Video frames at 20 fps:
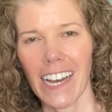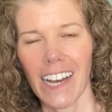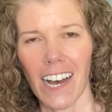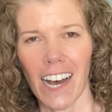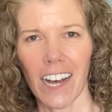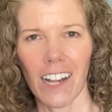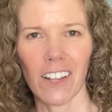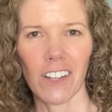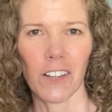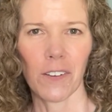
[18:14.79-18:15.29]

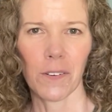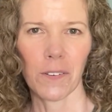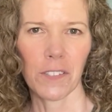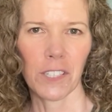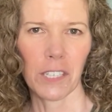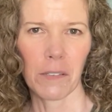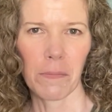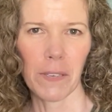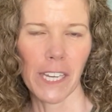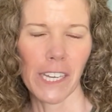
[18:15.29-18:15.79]
I'll
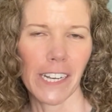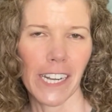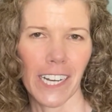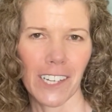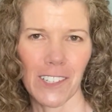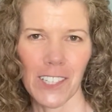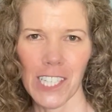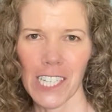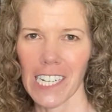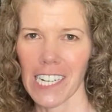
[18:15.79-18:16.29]
only be
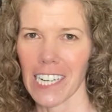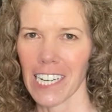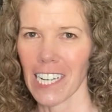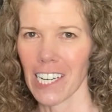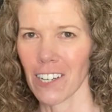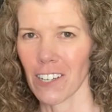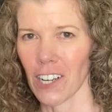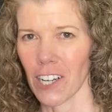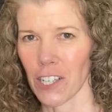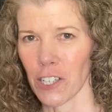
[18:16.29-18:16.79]
announcing it
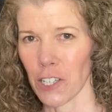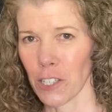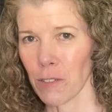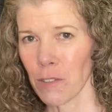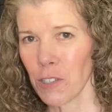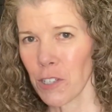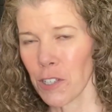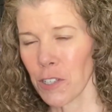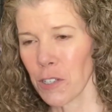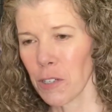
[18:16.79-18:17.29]
here on
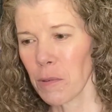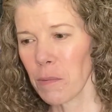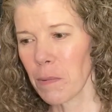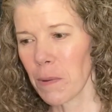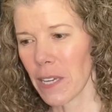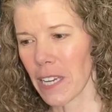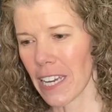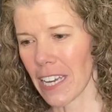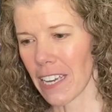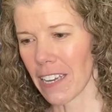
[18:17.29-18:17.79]
YouTube,
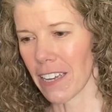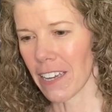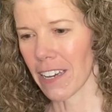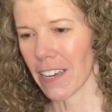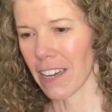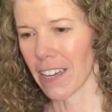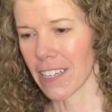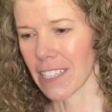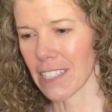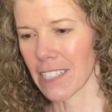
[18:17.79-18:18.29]

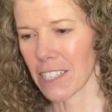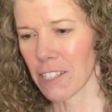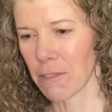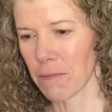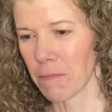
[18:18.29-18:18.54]
and